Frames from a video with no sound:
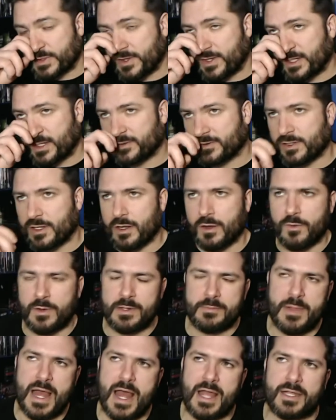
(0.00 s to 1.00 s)
I think I saw all the way
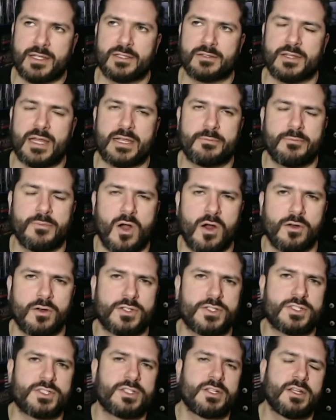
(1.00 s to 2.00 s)
back in like
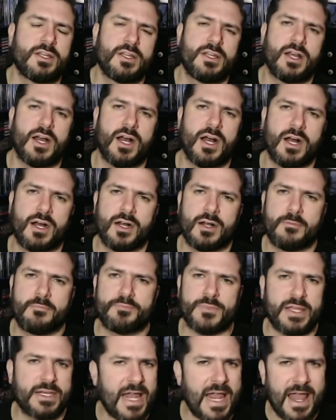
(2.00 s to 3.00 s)
March.
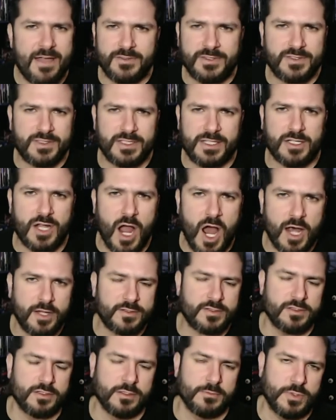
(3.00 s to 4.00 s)
And I haven't seen a
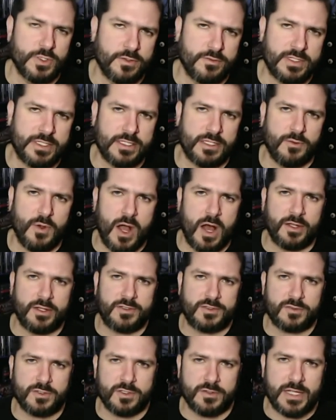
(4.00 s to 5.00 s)
Costner movie in a while. He
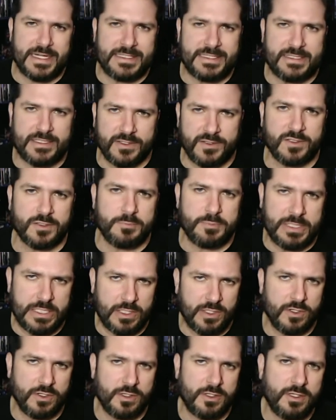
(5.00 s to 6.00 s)
sort of like
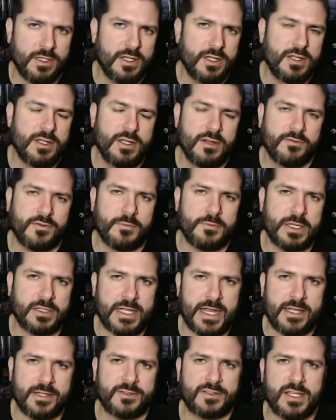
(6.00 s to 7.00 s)
disappeared from the
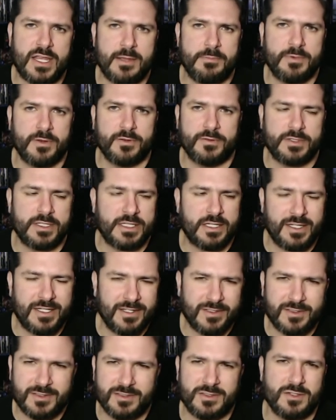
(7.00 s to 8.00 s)
landscape of, he
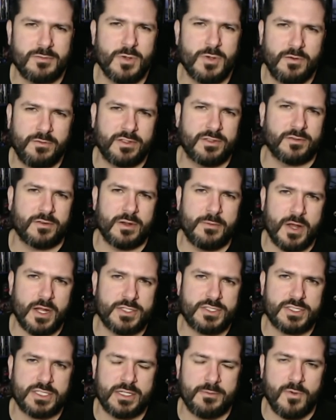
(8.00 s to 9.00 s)
doesn't do movies very
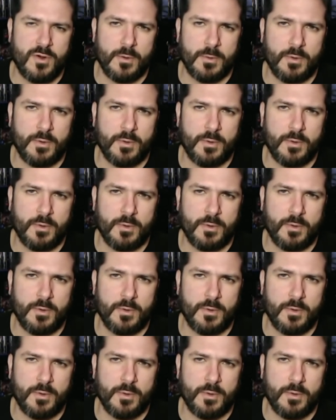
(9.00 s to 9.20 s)
much anymore.